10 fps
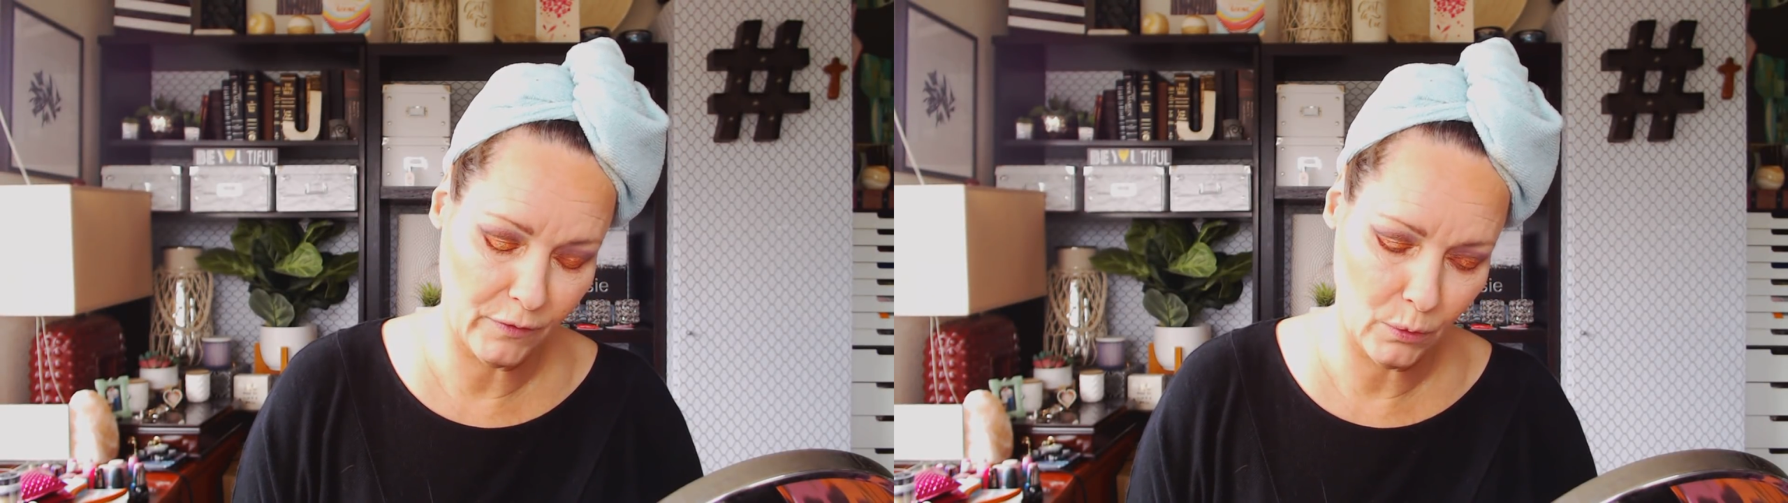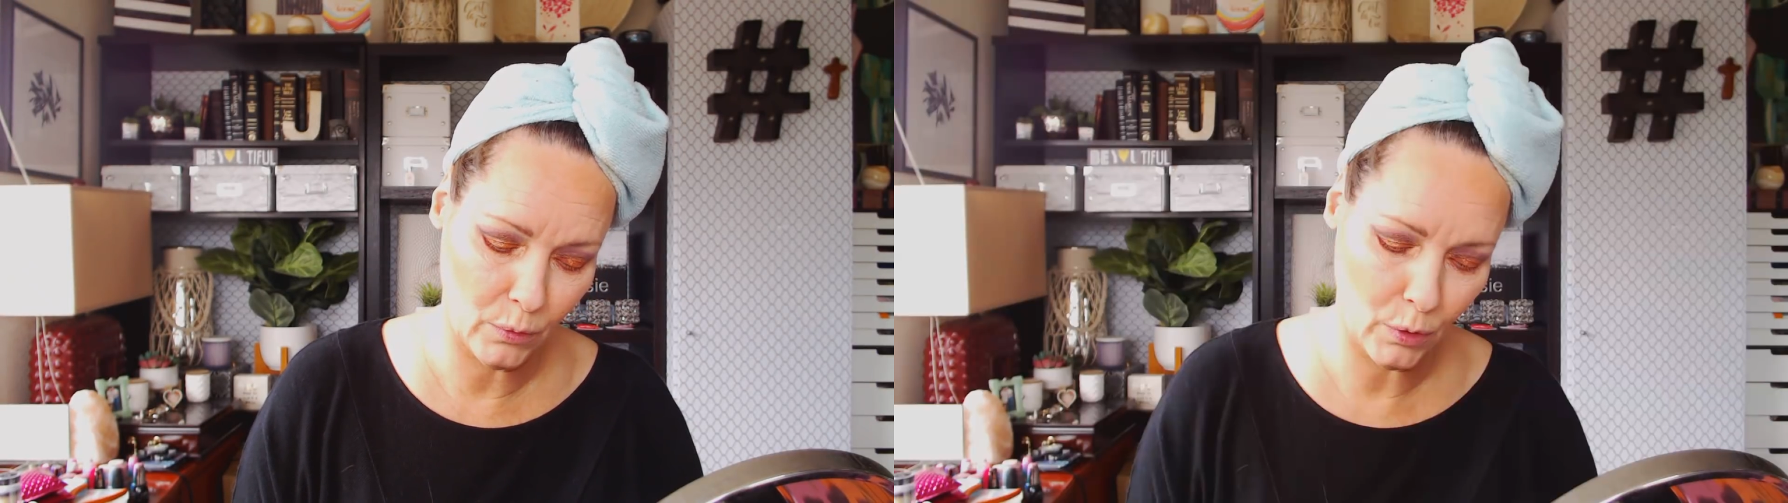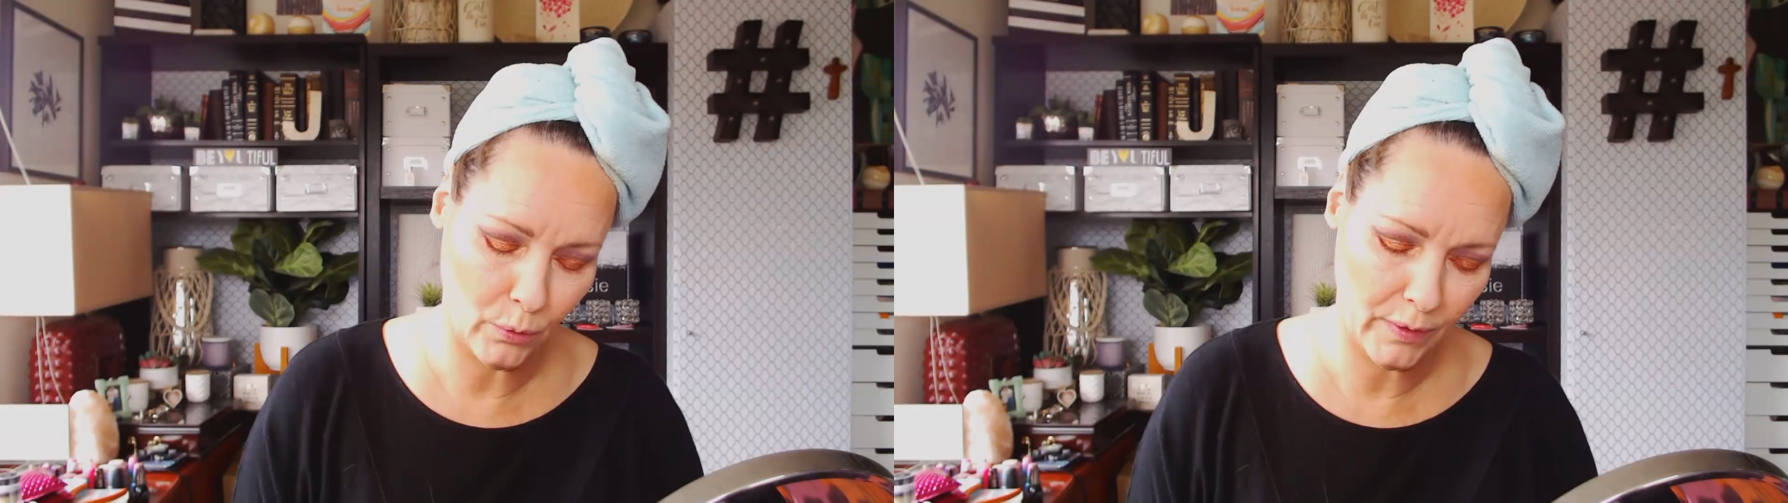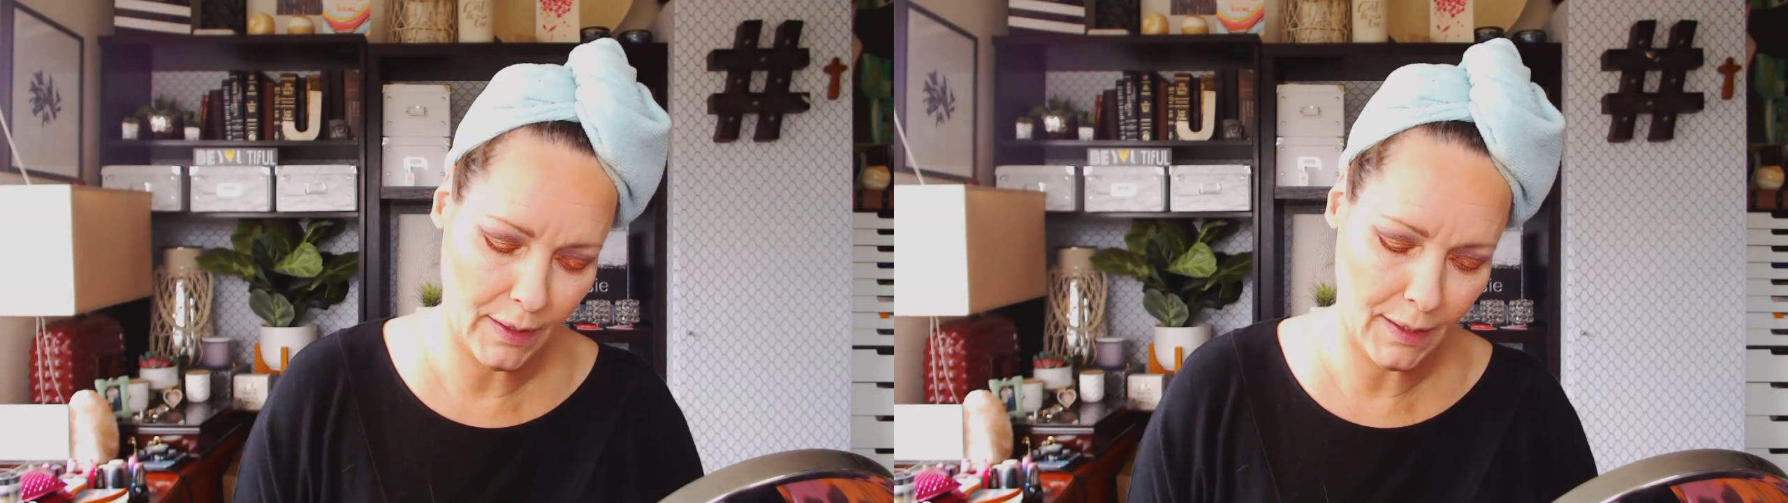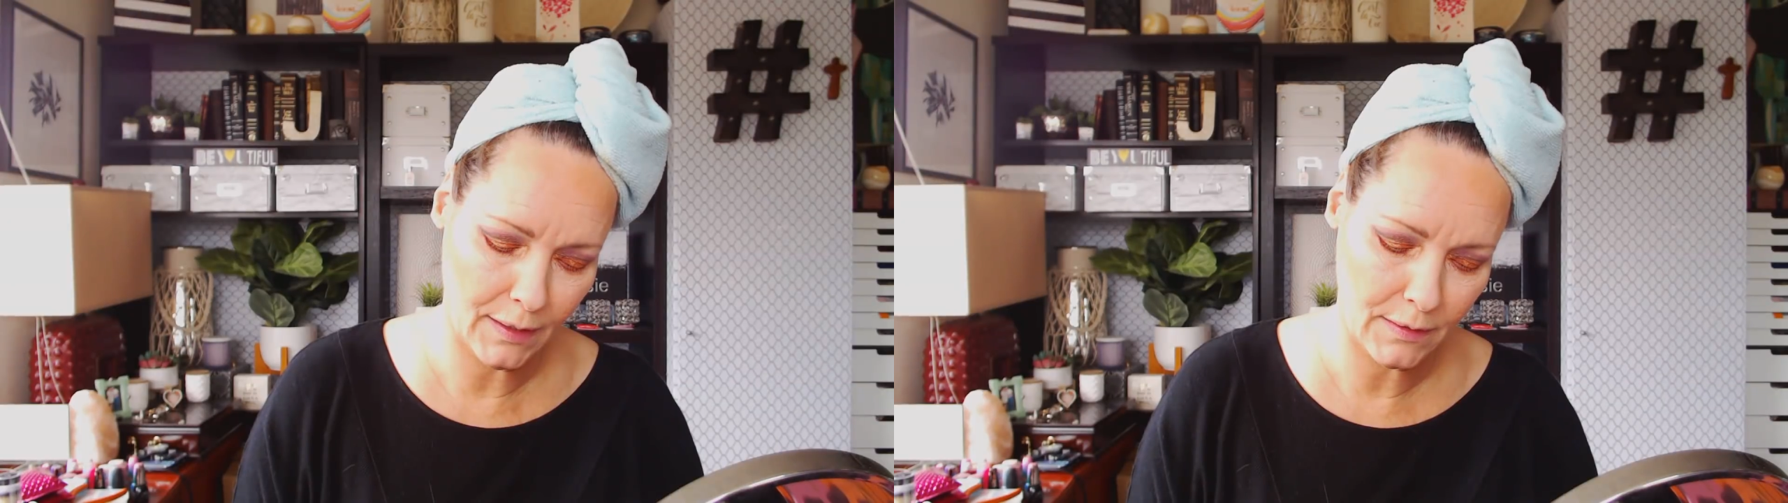of you know
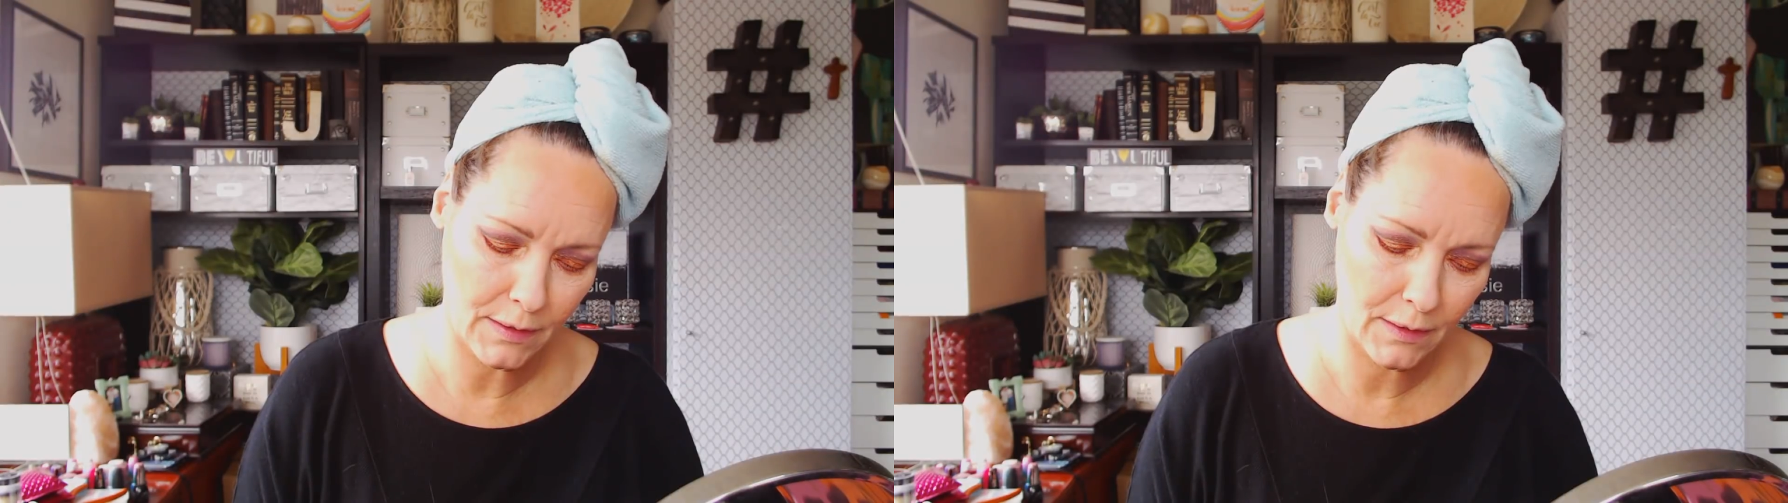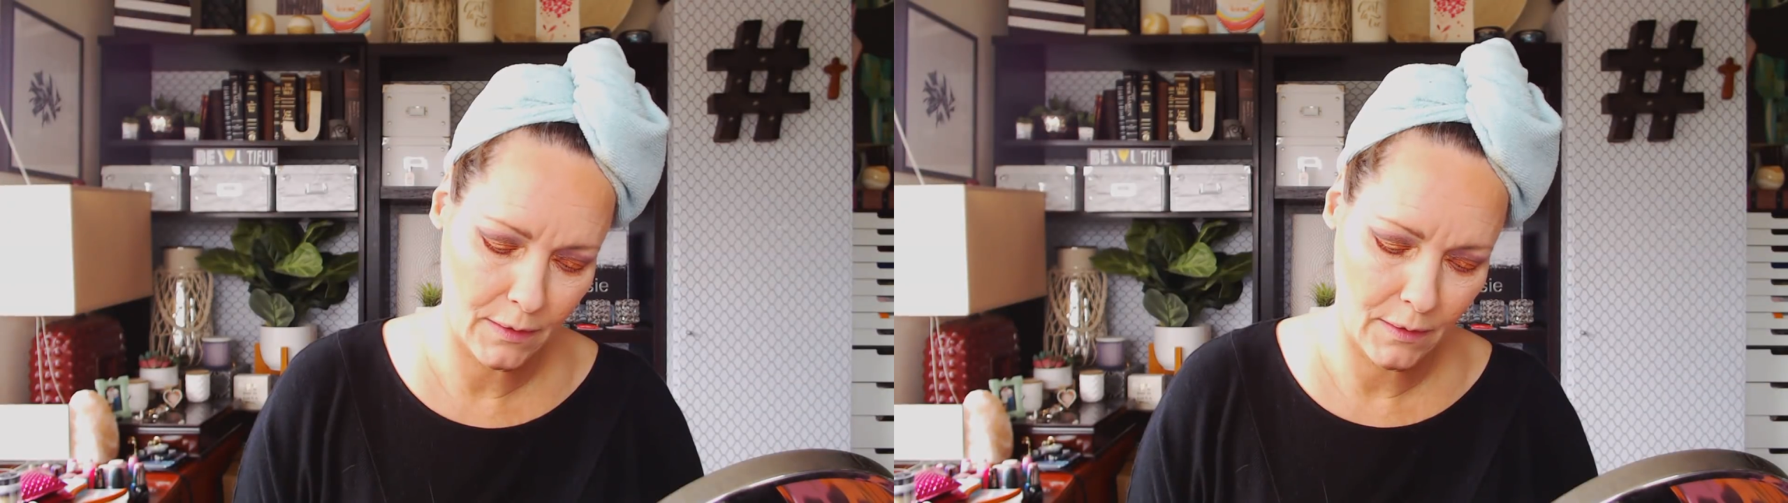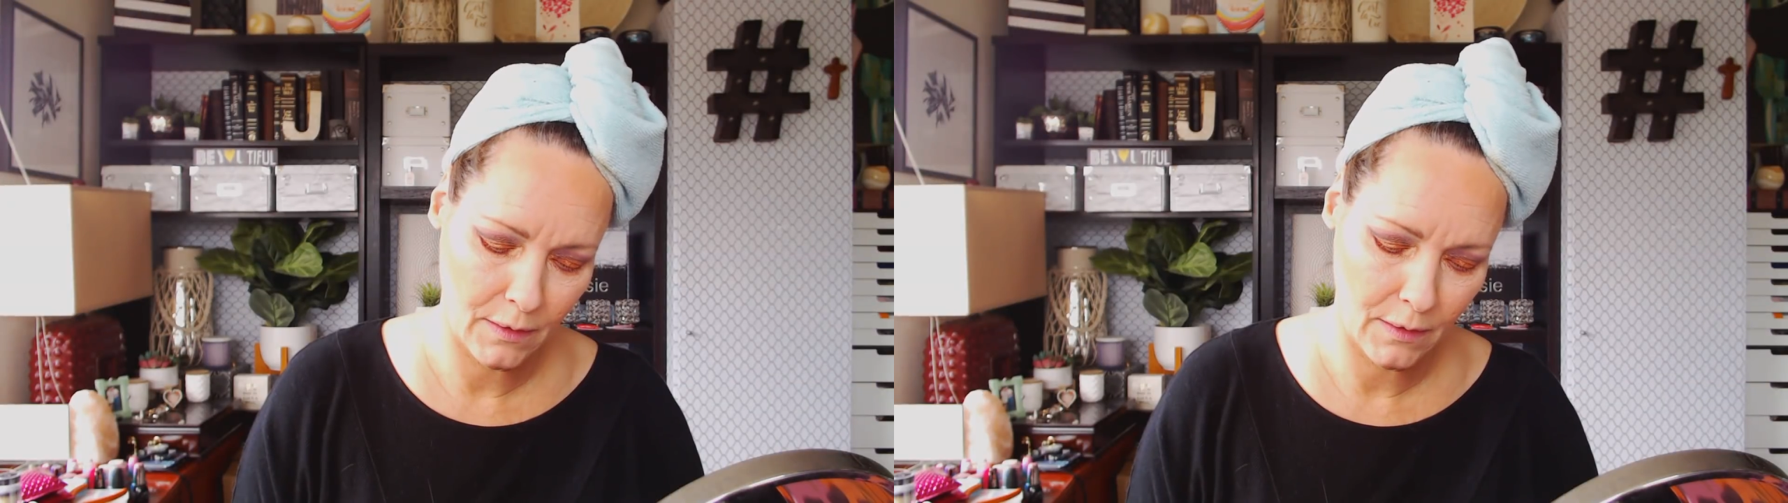that.